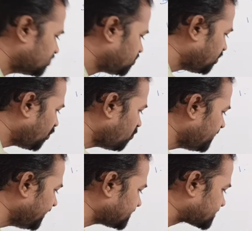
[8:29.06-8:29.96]
0
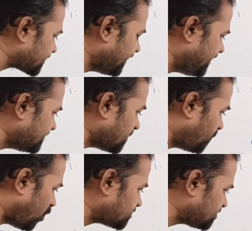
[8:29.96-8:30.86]
means it is a
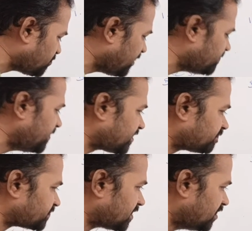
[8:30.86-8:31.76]
positive number,
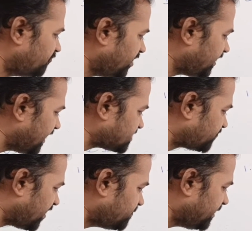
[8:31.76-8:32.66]
whereas
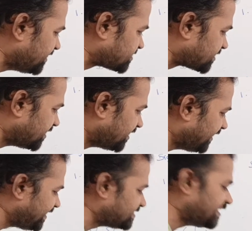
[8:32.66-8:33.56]
1 means
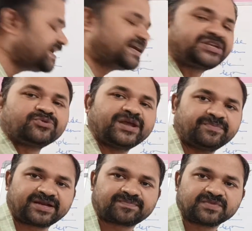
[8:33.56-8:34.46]
it is a negative
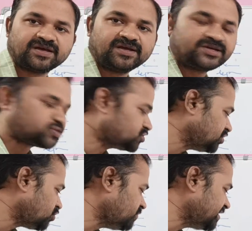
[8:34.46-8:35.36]
number. So
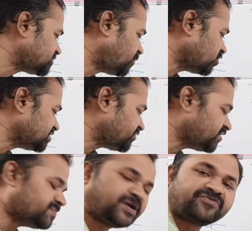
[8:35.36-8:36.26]
0 means positive
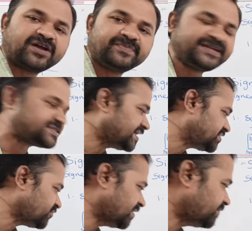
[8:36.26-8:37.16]
number, 1 means
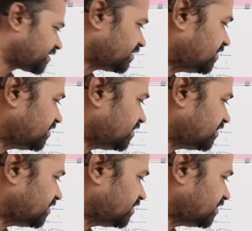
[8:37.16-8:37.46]
negative number.